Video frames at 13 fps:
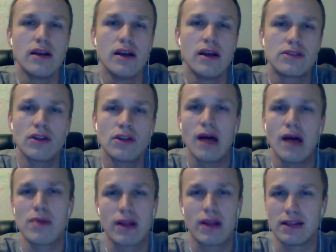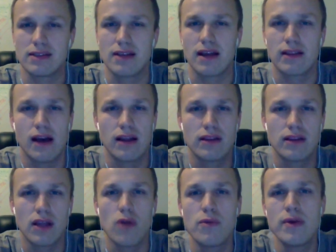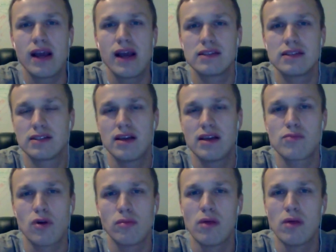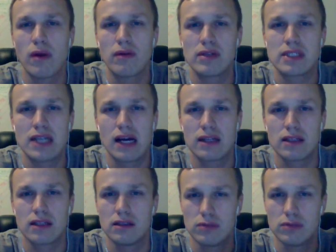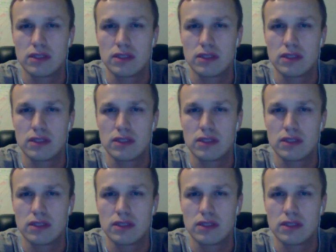It's not happening like that. And we had the same problem when we started with